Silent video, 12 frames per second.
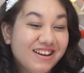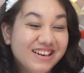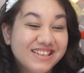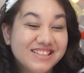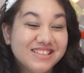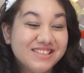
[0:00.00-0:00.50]

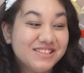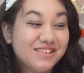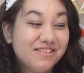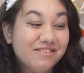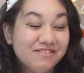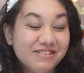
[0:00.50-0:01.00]
It's
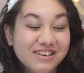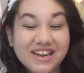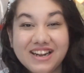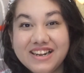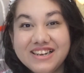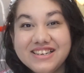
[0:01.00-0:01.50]
so
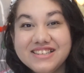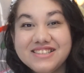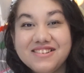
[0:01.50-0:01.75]
nice.